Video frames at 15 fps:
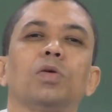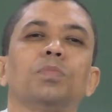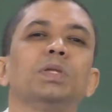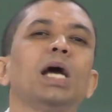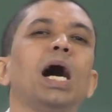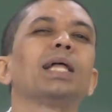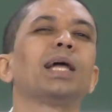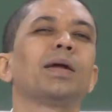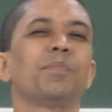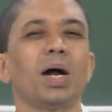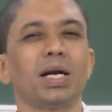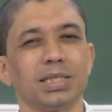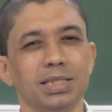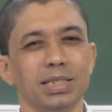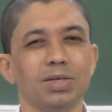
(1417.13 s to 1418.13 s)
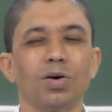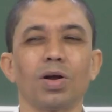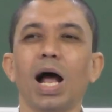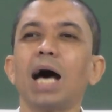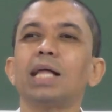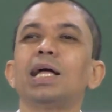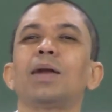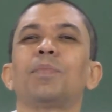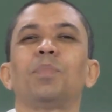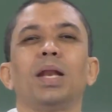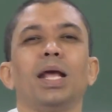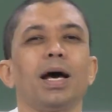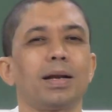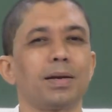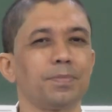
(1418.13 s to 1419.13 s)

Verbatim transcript: of the other party or other player